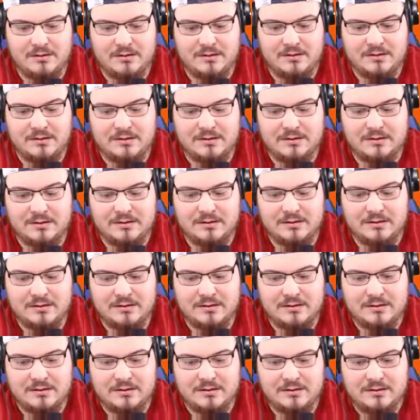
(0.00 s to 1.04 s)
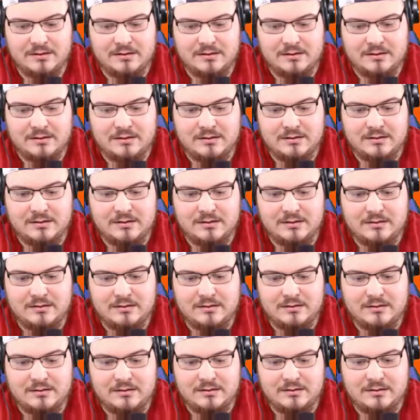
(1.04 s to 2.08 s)

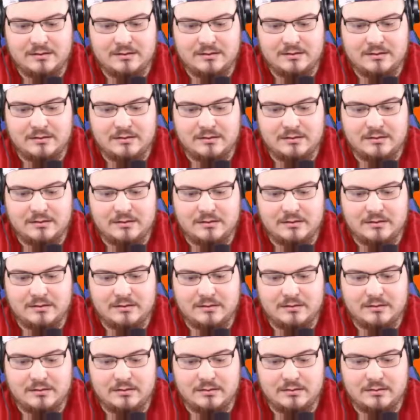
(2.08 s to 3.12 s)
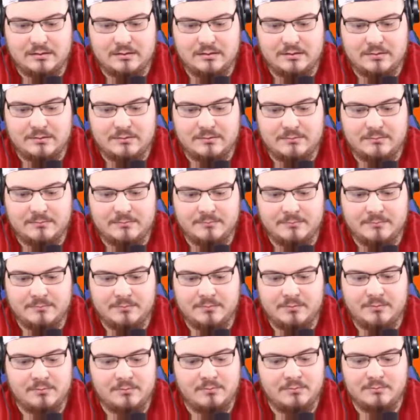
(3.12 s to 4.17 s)

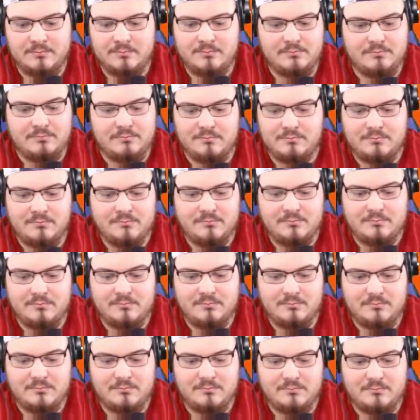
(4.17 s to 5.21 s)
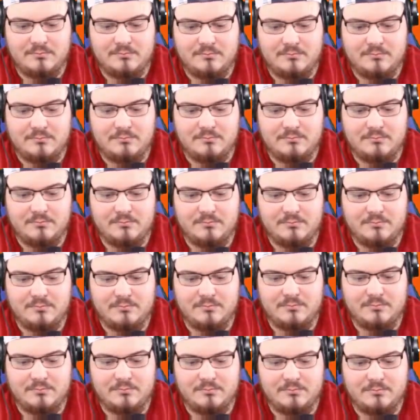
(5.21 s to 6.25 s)

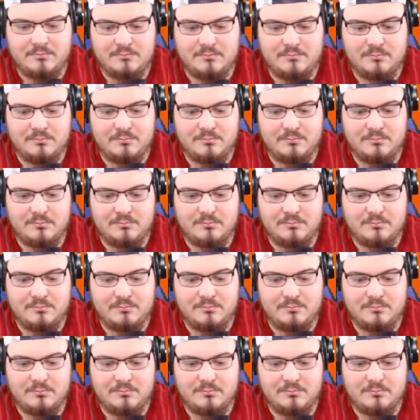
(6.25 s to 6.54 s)
(no one is talking)